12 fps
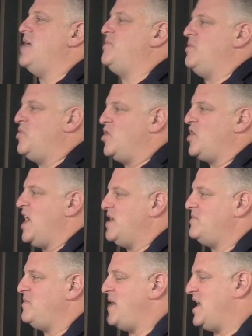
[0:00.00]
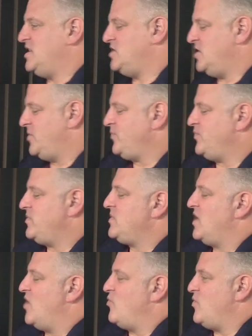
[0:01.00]
broker, had my manager.
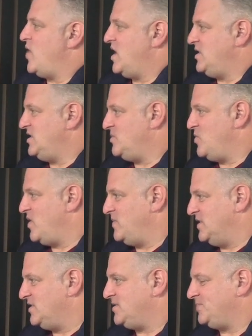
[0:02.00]
We went on these appointments.